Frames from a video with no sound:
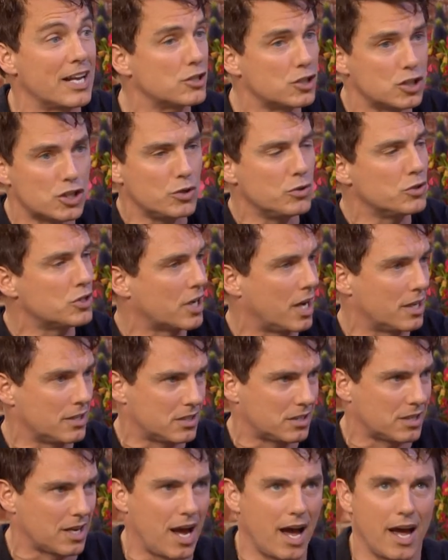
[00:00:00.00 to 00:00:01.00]
It's huge on
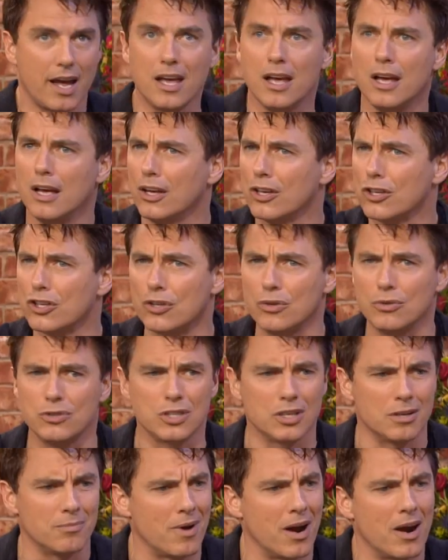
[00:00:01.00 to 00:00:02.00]
Sky,
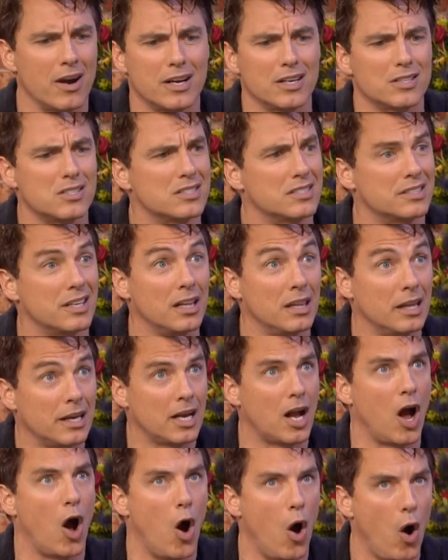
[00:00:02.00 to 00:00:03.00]
huge in America. It's
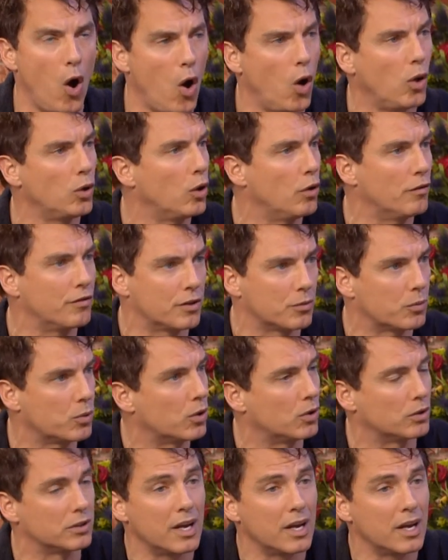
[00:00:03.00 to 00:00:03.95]
selling all over the world.